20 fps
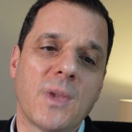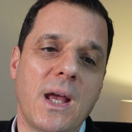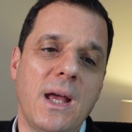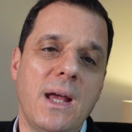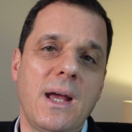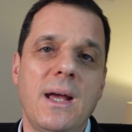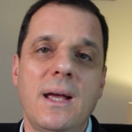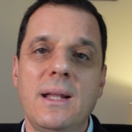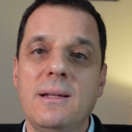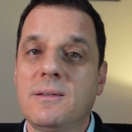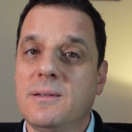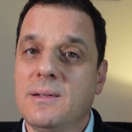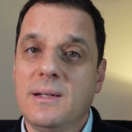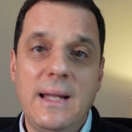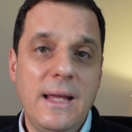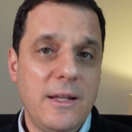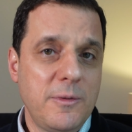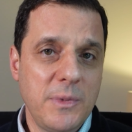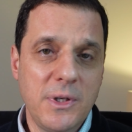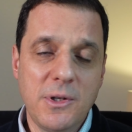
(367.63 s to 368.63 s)
And
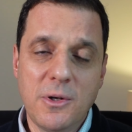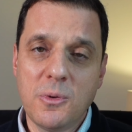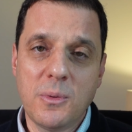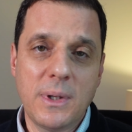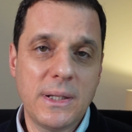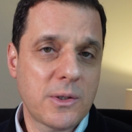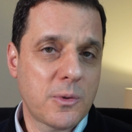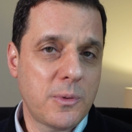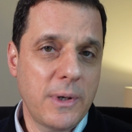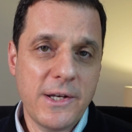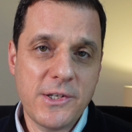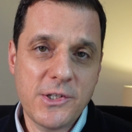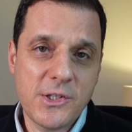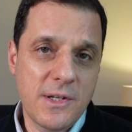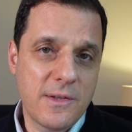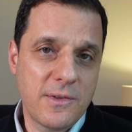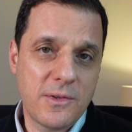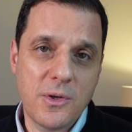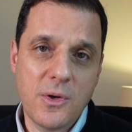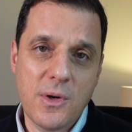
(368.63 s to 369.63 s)
let me know what
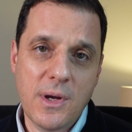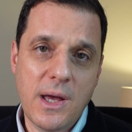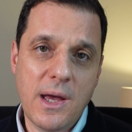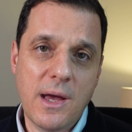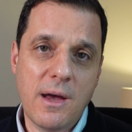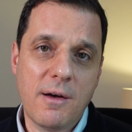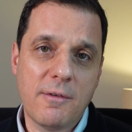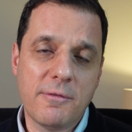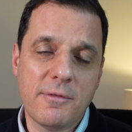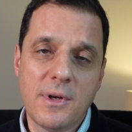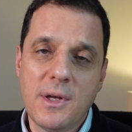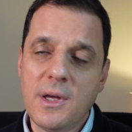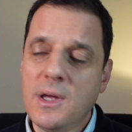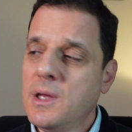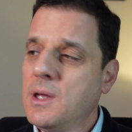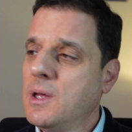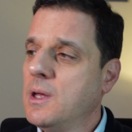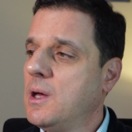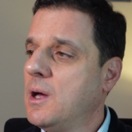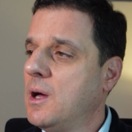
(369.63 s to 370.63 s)
questions you have,
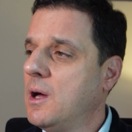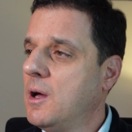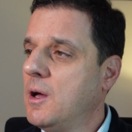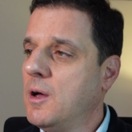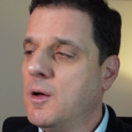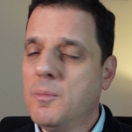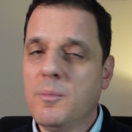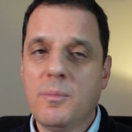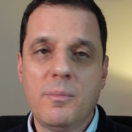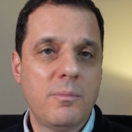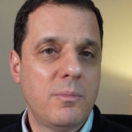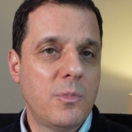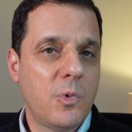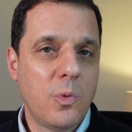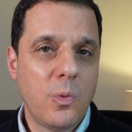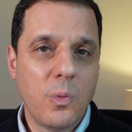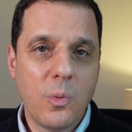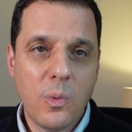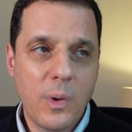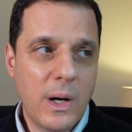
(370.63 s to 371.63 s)

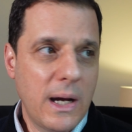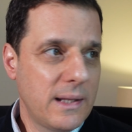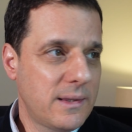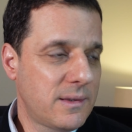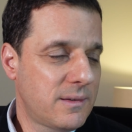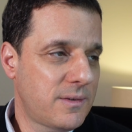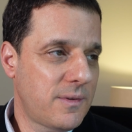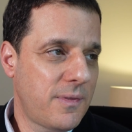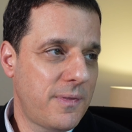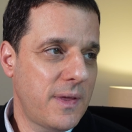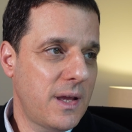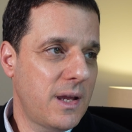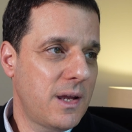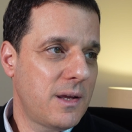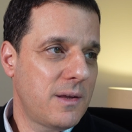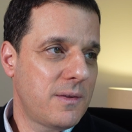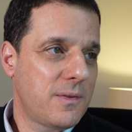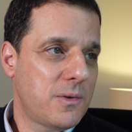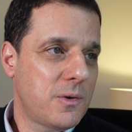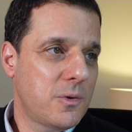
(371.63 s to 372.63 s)
what
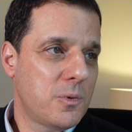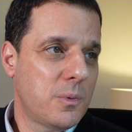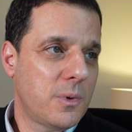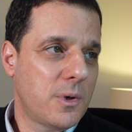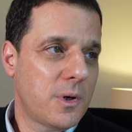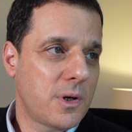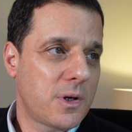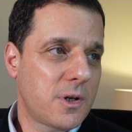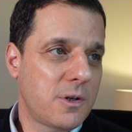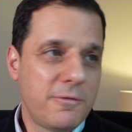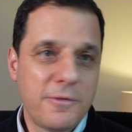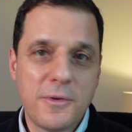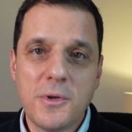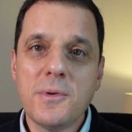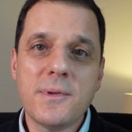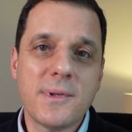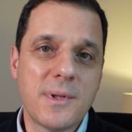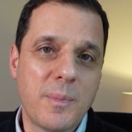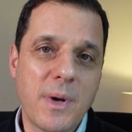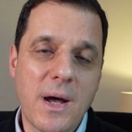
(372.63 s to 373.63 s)
things you were
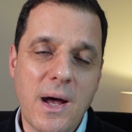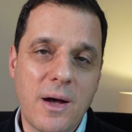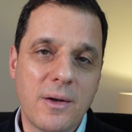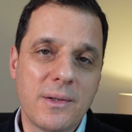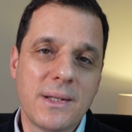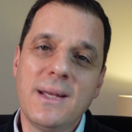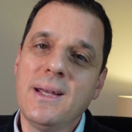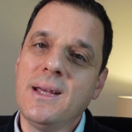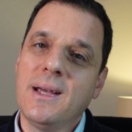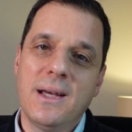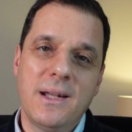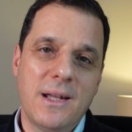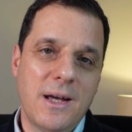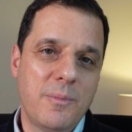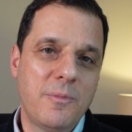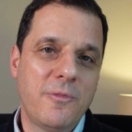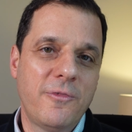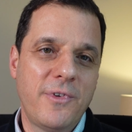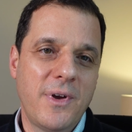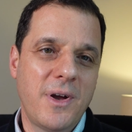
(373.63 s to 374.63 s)
confused about, and
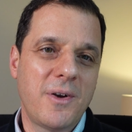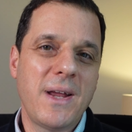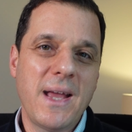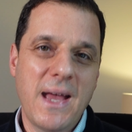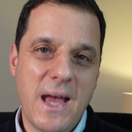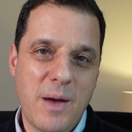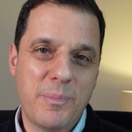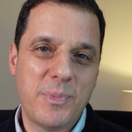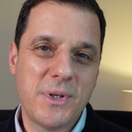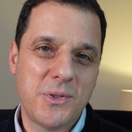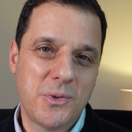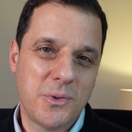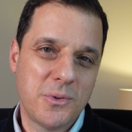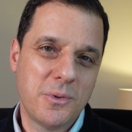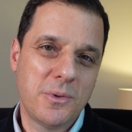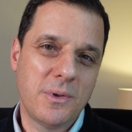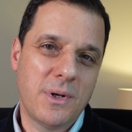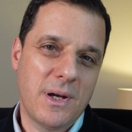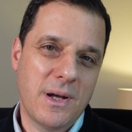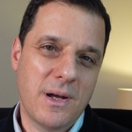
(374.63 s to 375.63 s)
I'm very happy
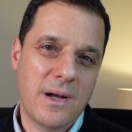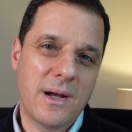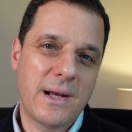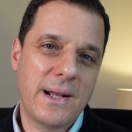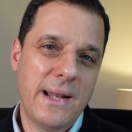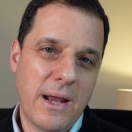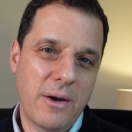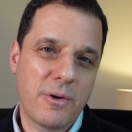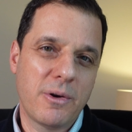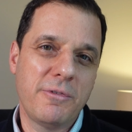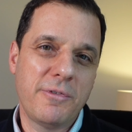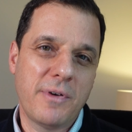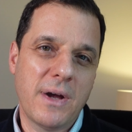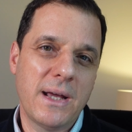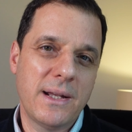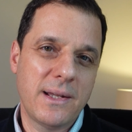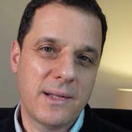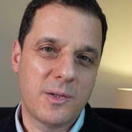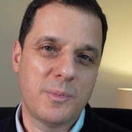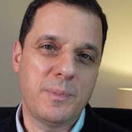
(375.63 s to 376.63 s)
to
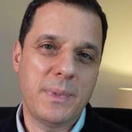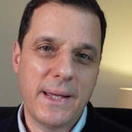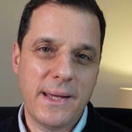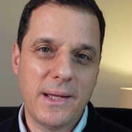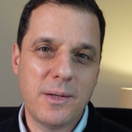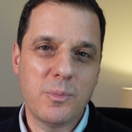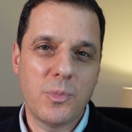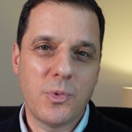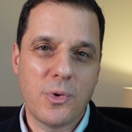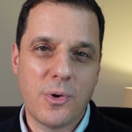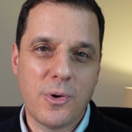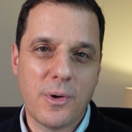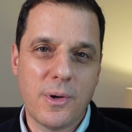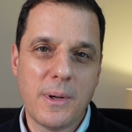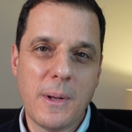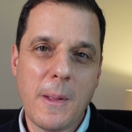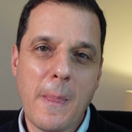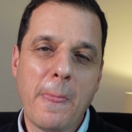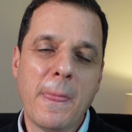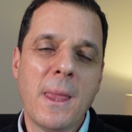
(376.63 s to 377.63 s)
clarify and explain
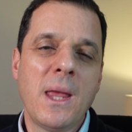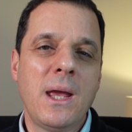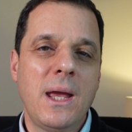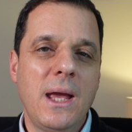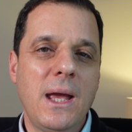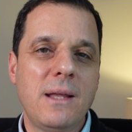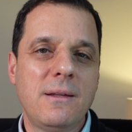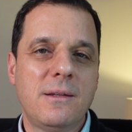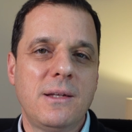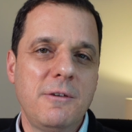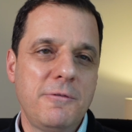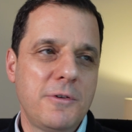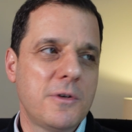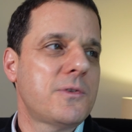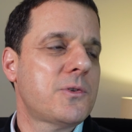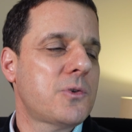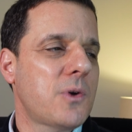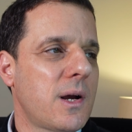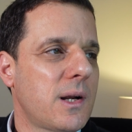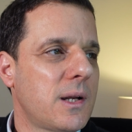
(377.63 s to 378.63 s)
more. And if you're
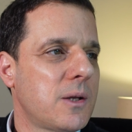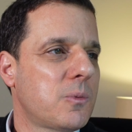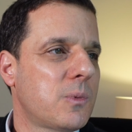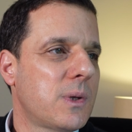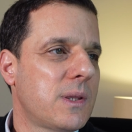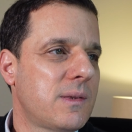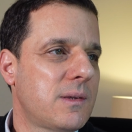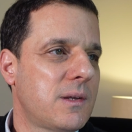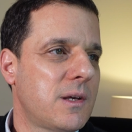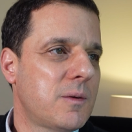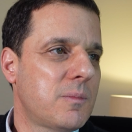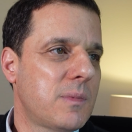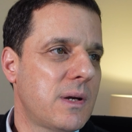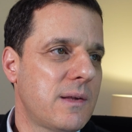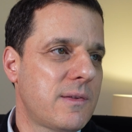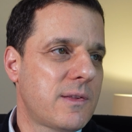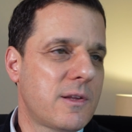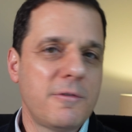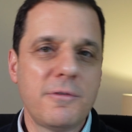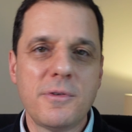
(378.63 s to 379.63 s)
struggling with
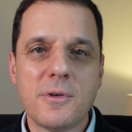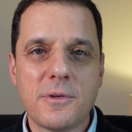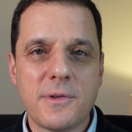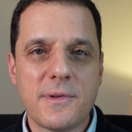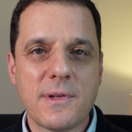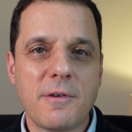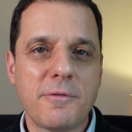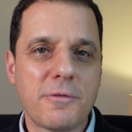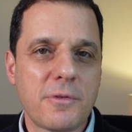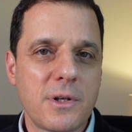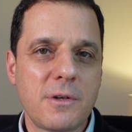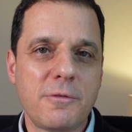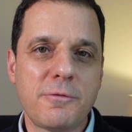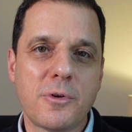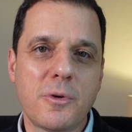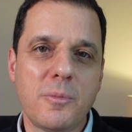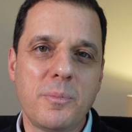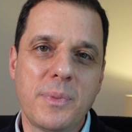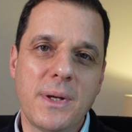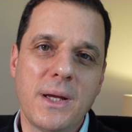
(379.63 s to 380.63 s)
TMS, if you're suffering
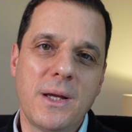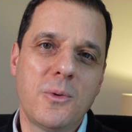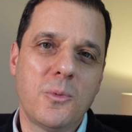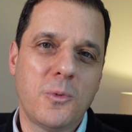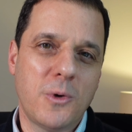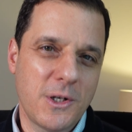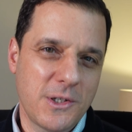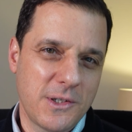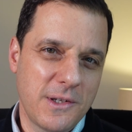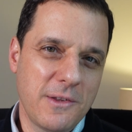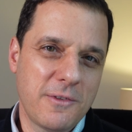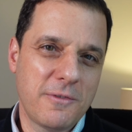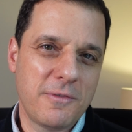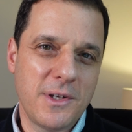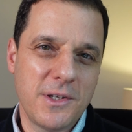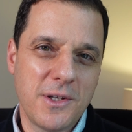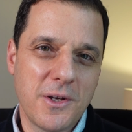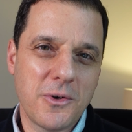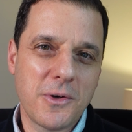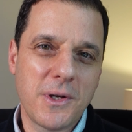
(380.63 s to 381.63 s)
from pain, watch this
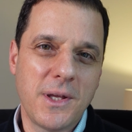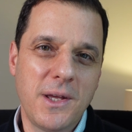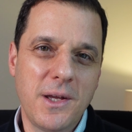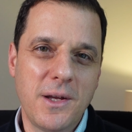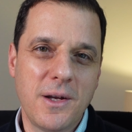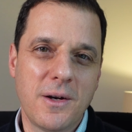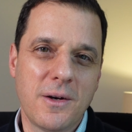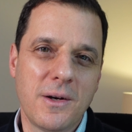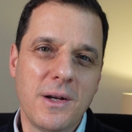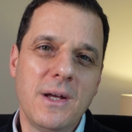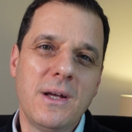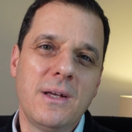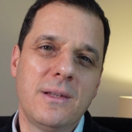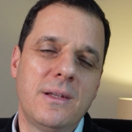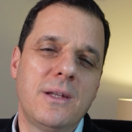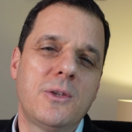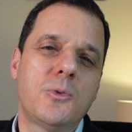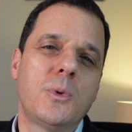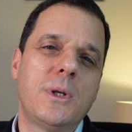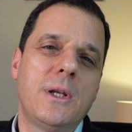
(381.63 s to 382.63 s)
video here
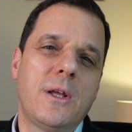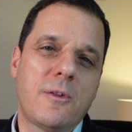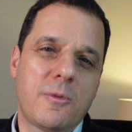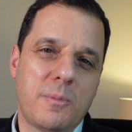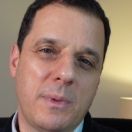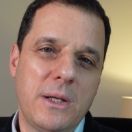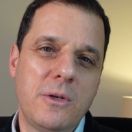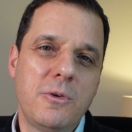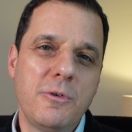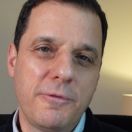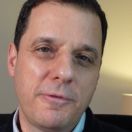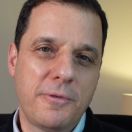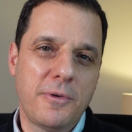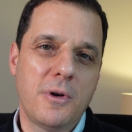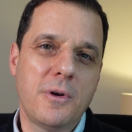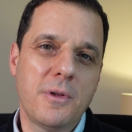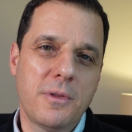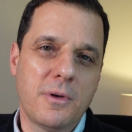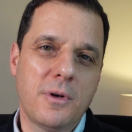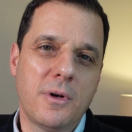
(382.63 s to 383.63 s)
that will explain you
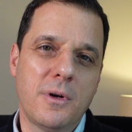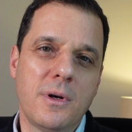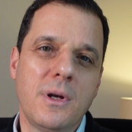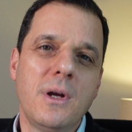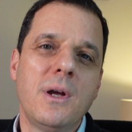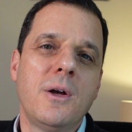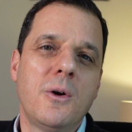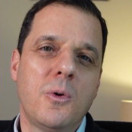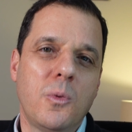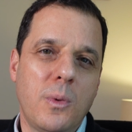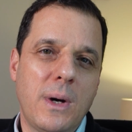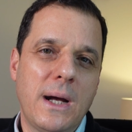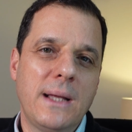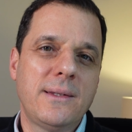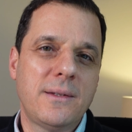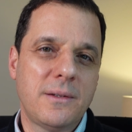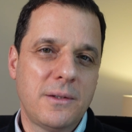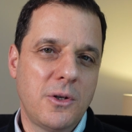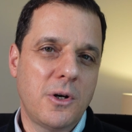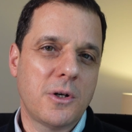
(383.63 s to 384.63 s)
further
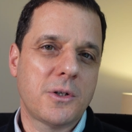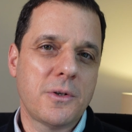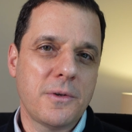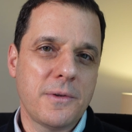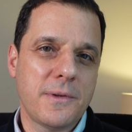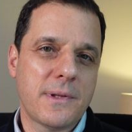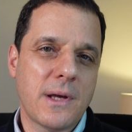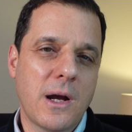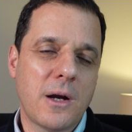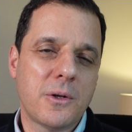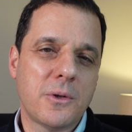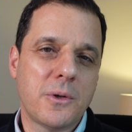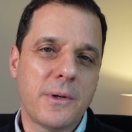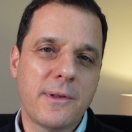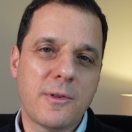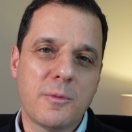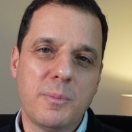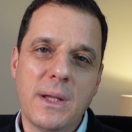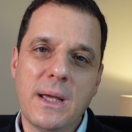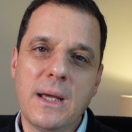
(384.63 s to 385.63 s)
what Dr. Sarno
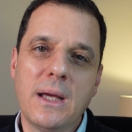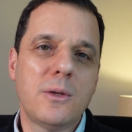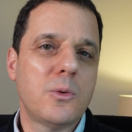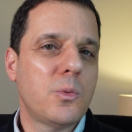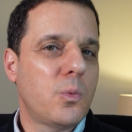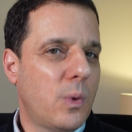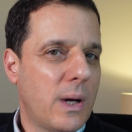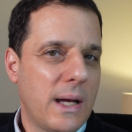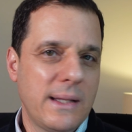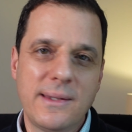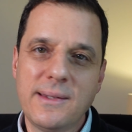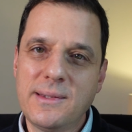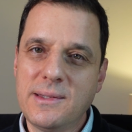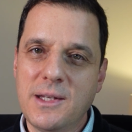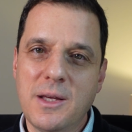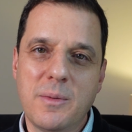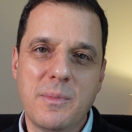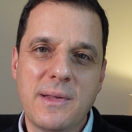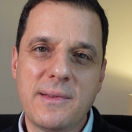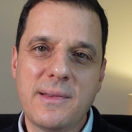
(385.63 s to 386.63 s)
explained, what the
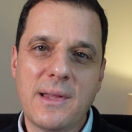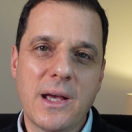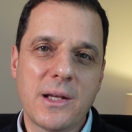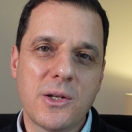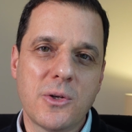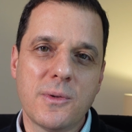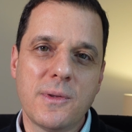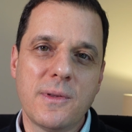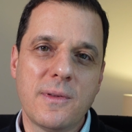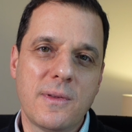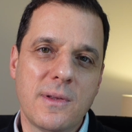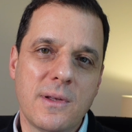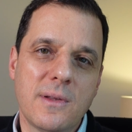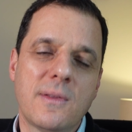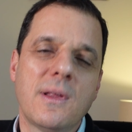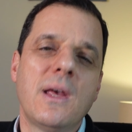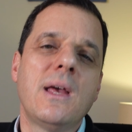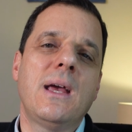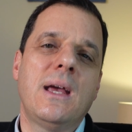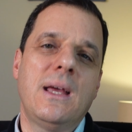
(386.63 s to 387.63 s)
TMS diagnosis
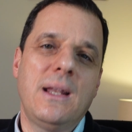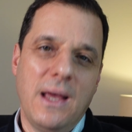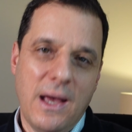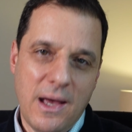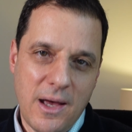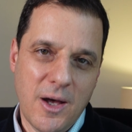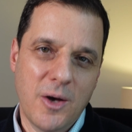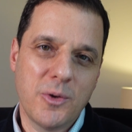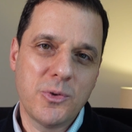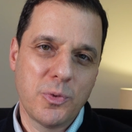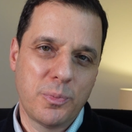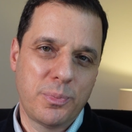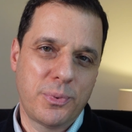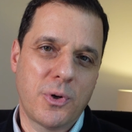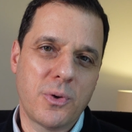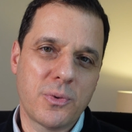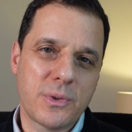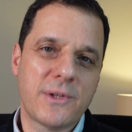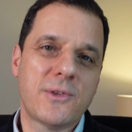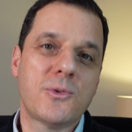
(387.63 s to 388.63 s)
is, and how to
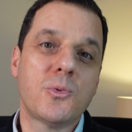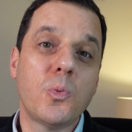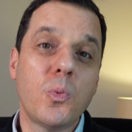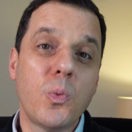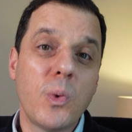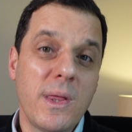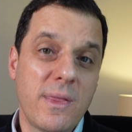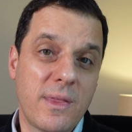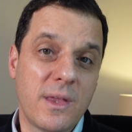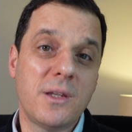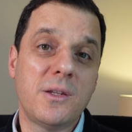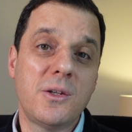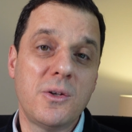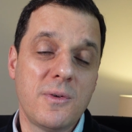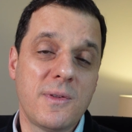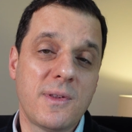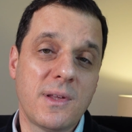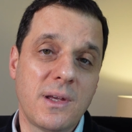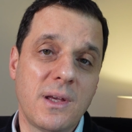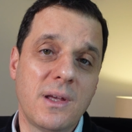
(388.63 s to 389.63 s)
progress with it,
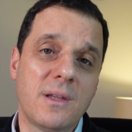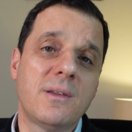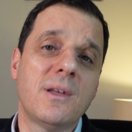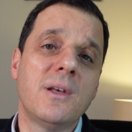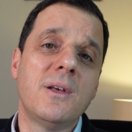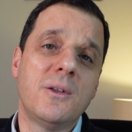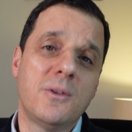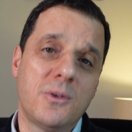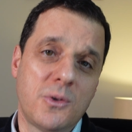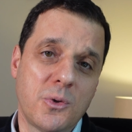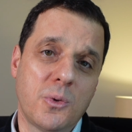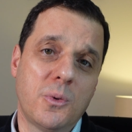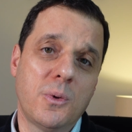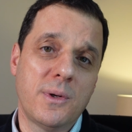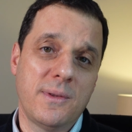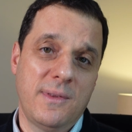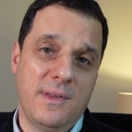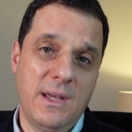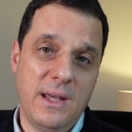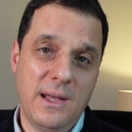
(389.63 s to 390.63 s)
using it
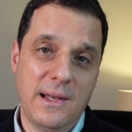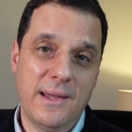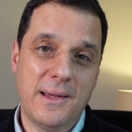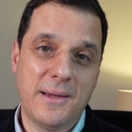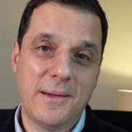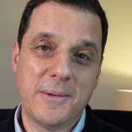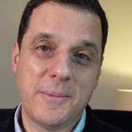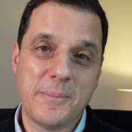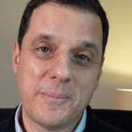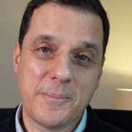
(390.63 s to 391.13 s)
towards healing.